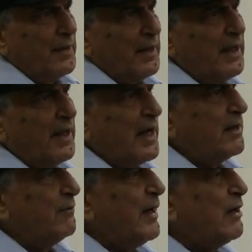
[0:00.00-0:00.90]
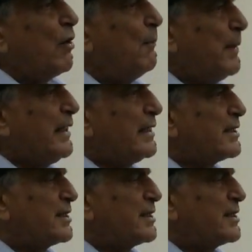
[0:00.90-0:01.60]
They had very complicated